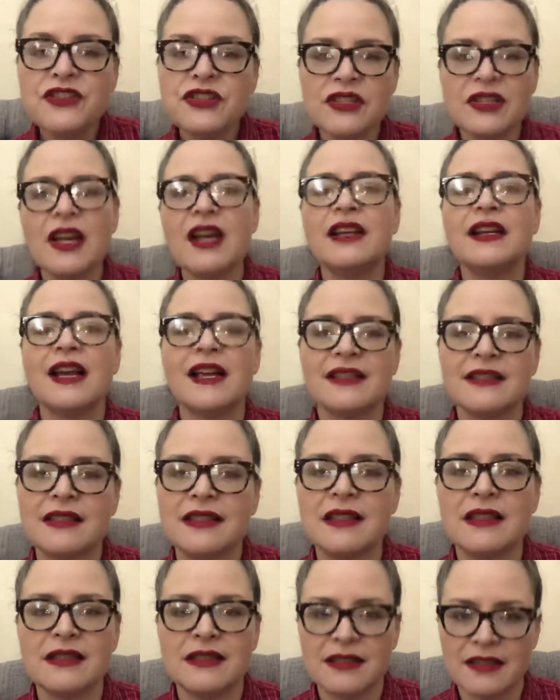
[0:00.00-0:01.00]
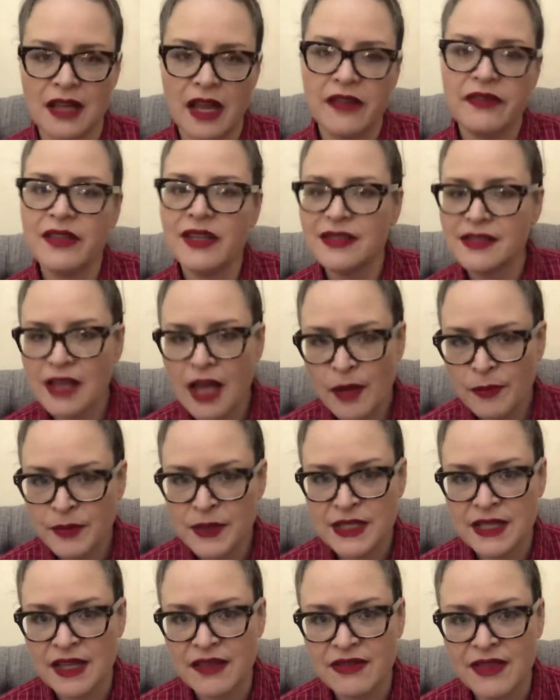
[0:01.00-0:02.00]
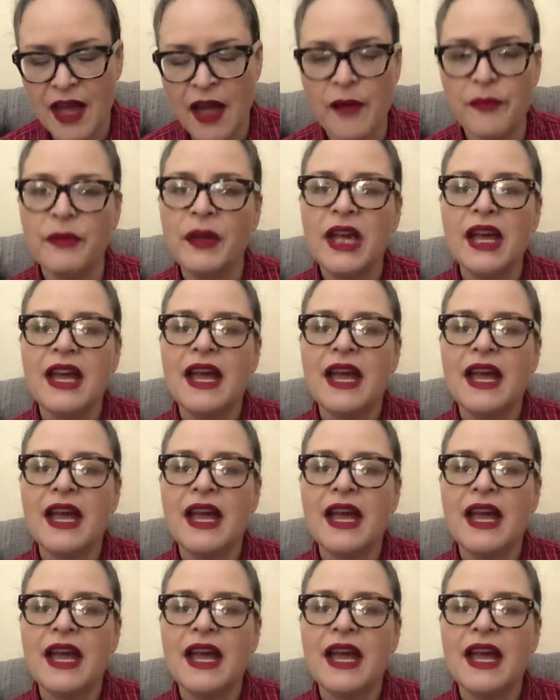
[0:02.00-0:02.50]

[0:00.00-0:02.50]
sign has the sign that's opposite them.